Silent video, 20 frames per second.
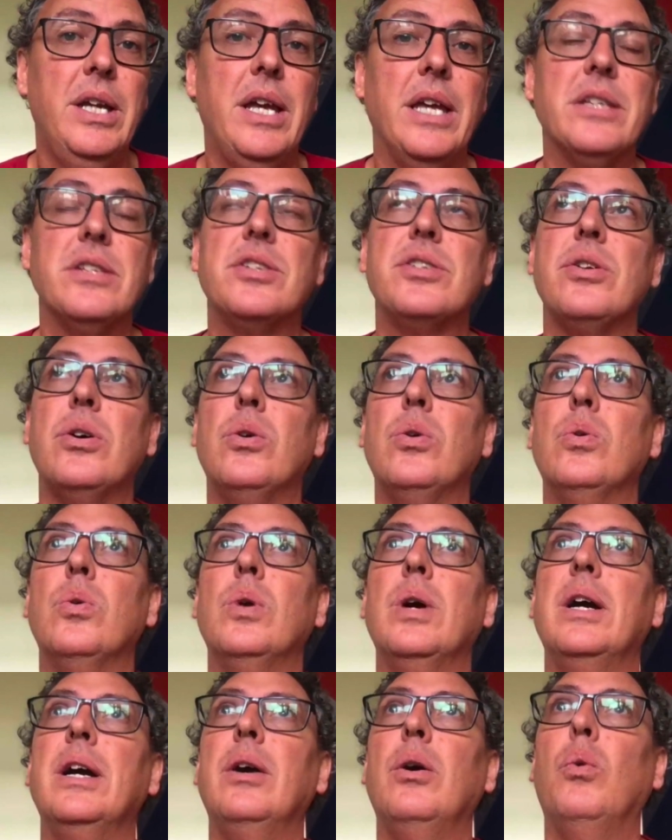And
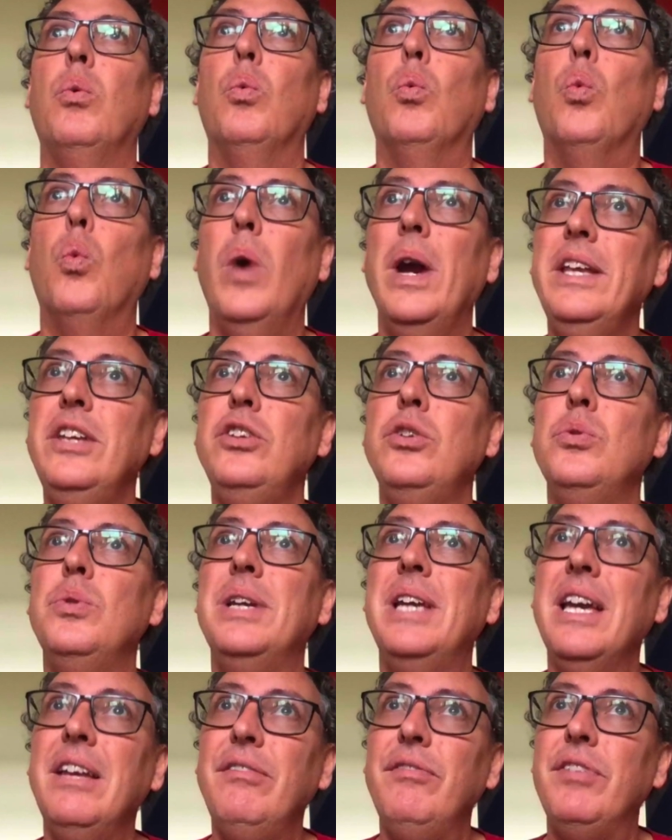so when you
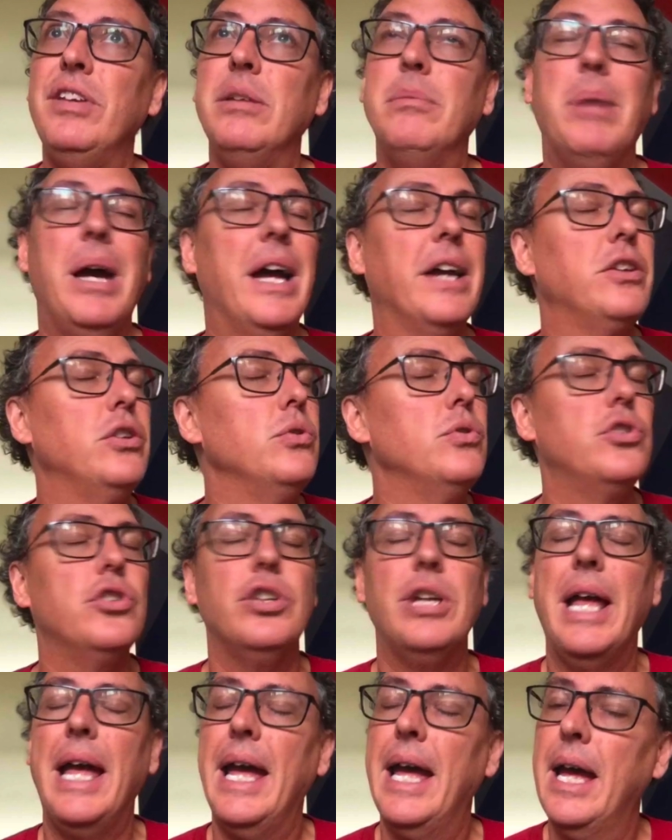get feedback, you
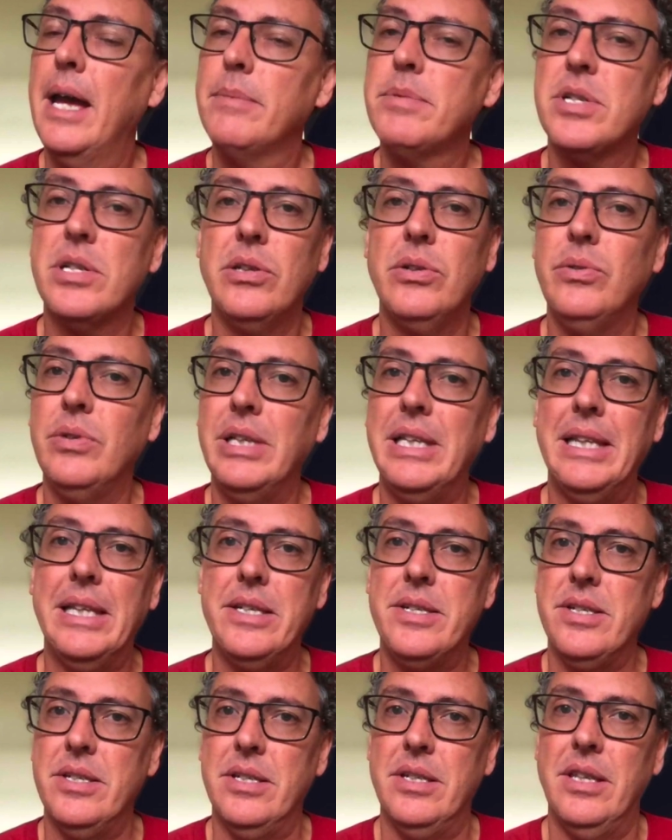should absolutely
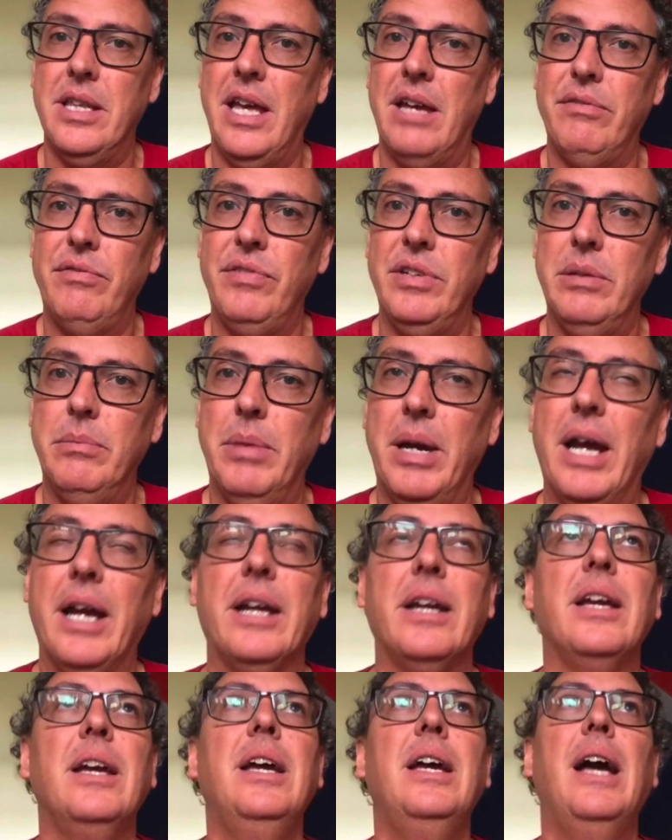listen to that
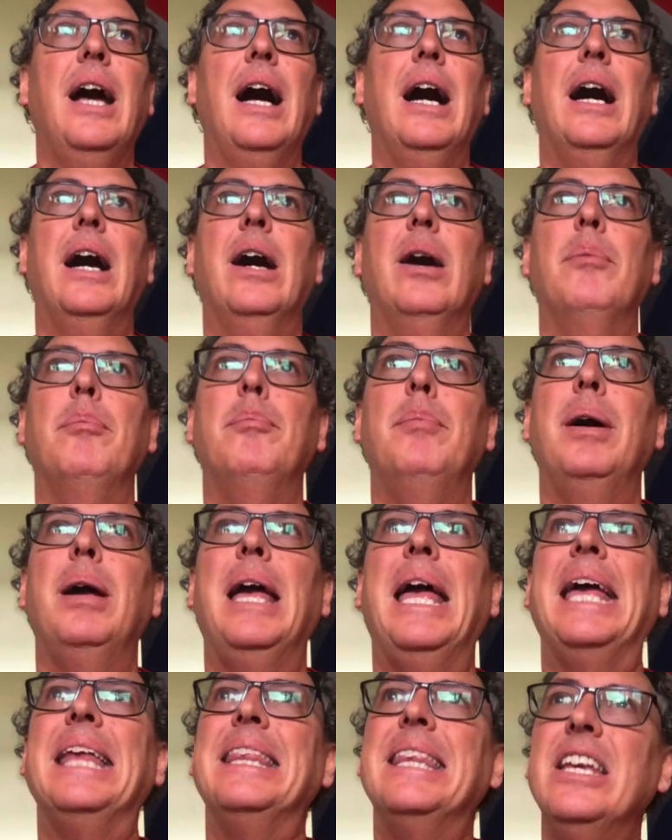feedback.
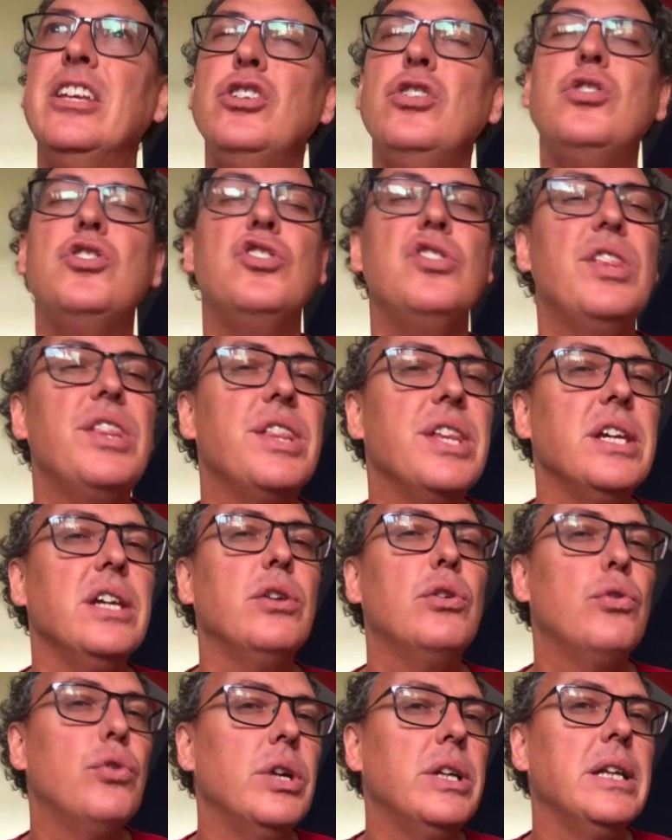And then you should think
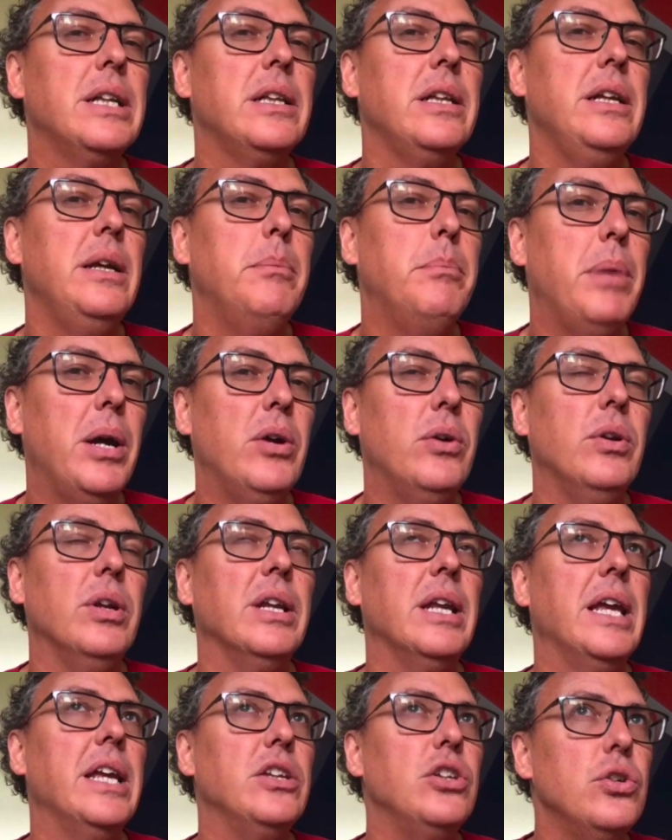critically about
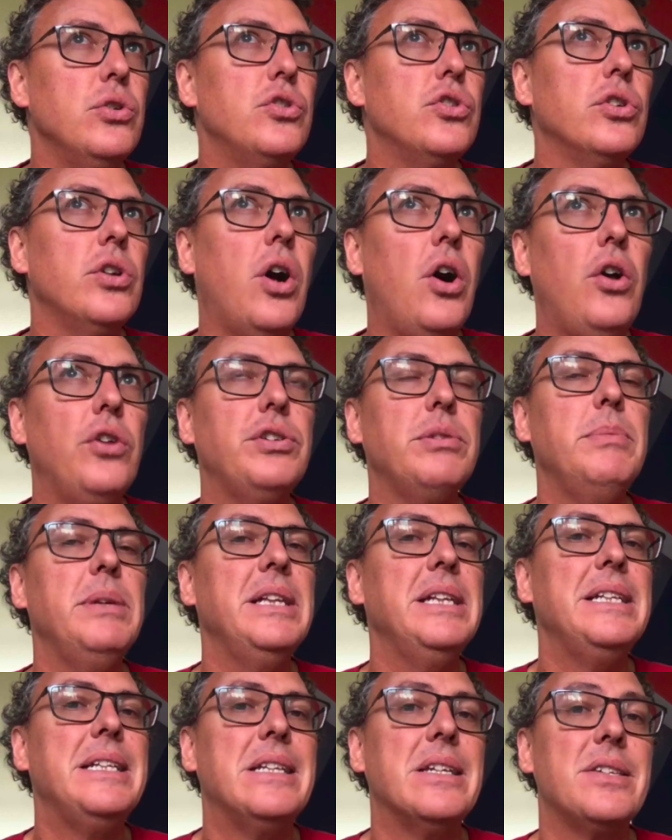it, and you should
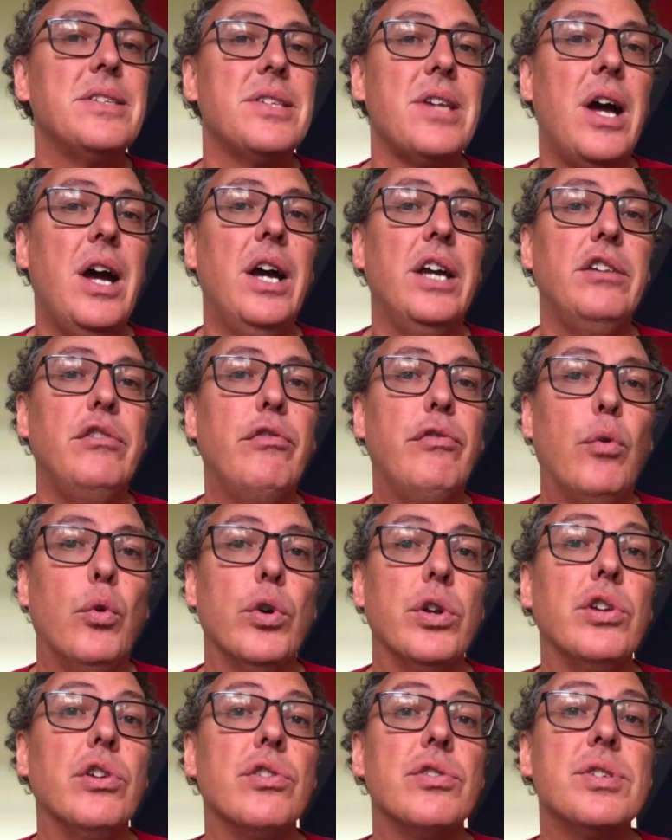ultimately decide
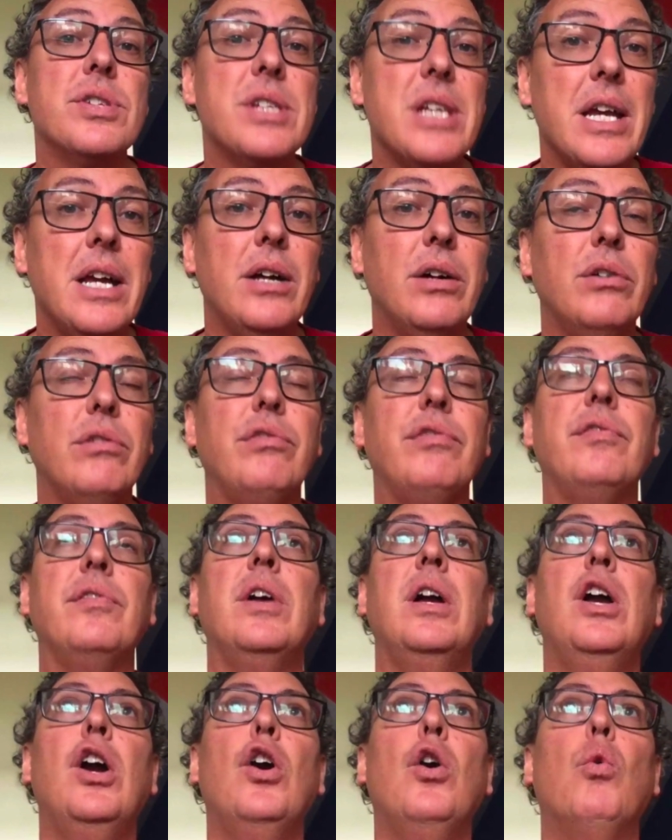for yourself
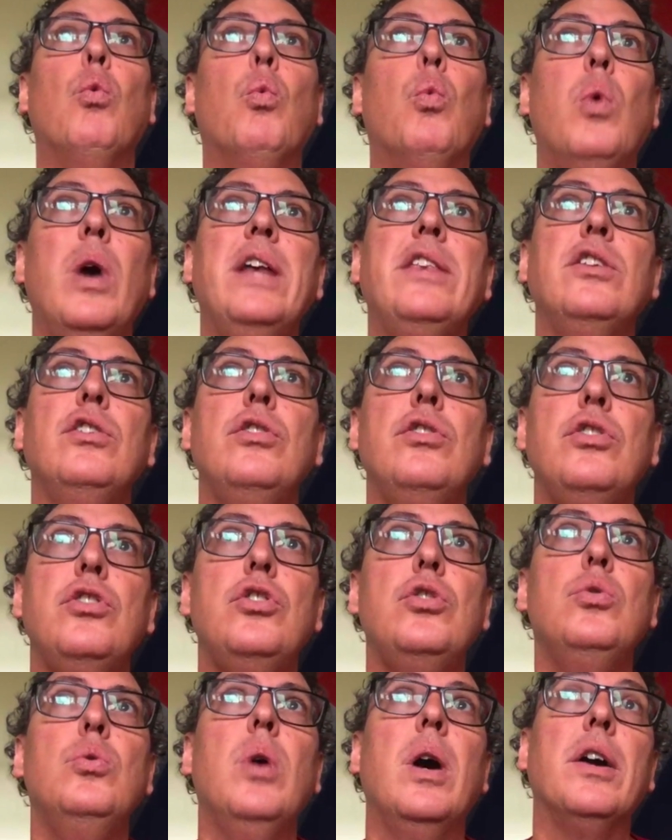whether
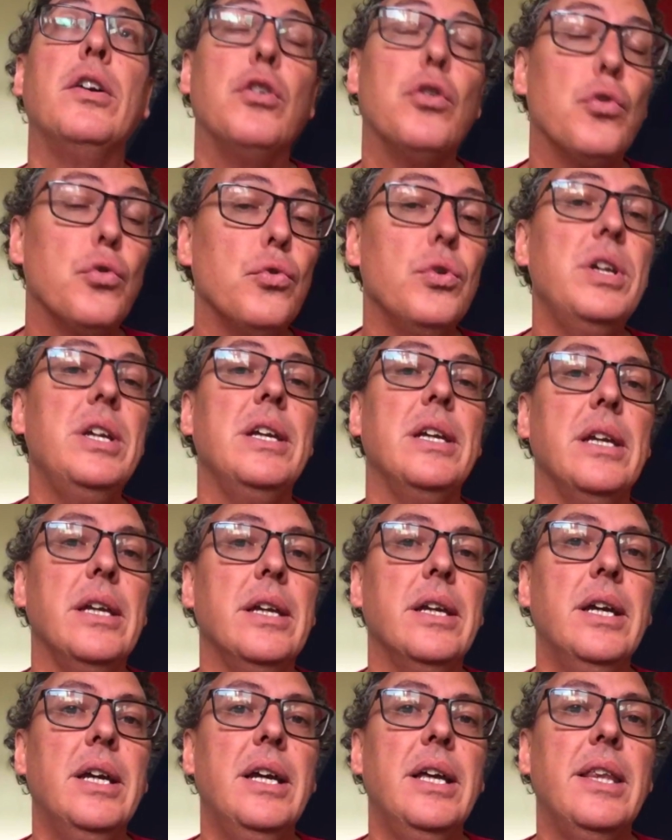you agree
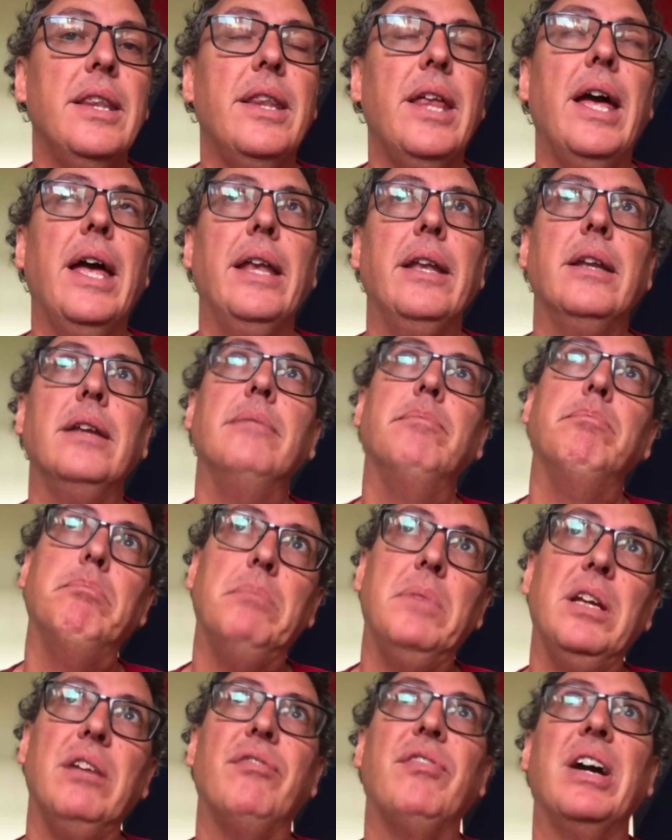that
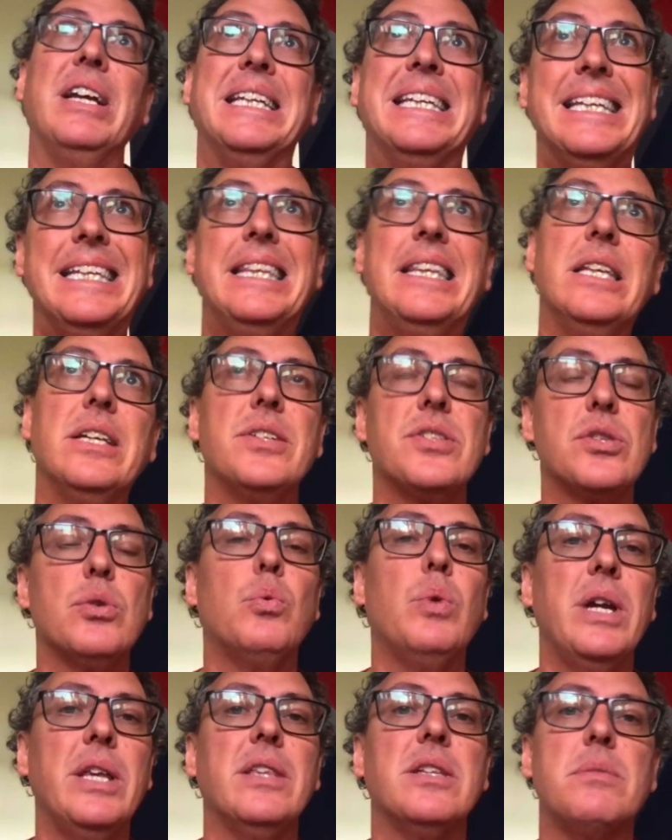if I did things the
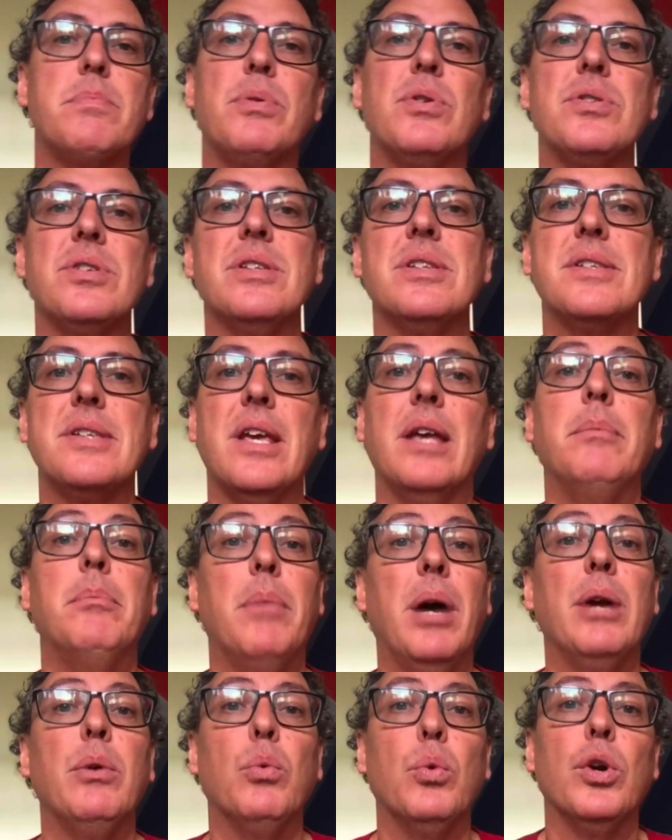way this person said,
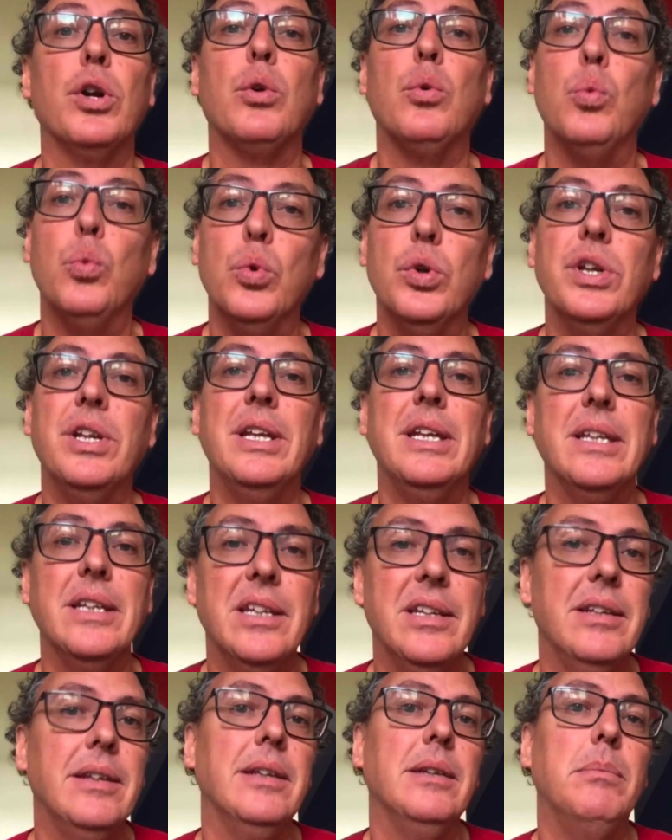my work would
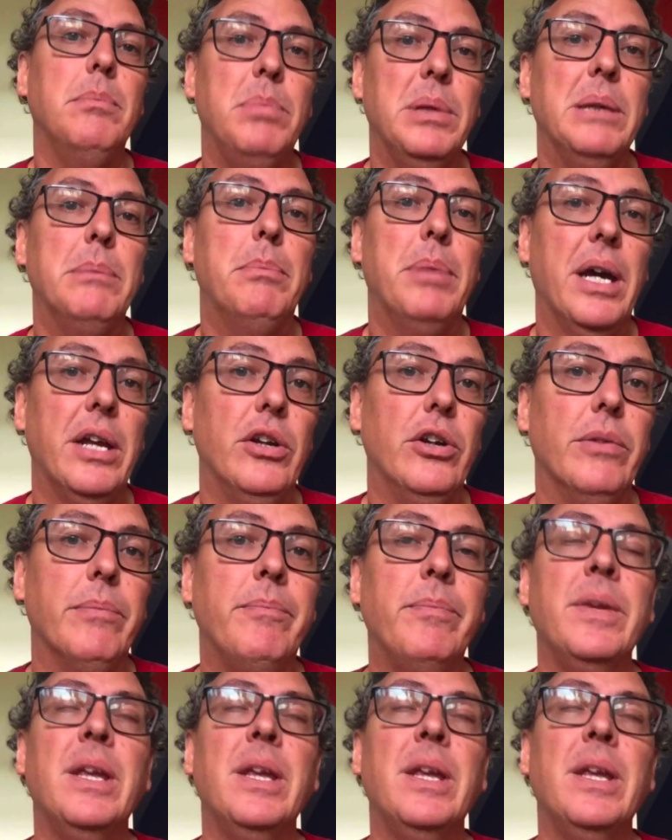indeed be better.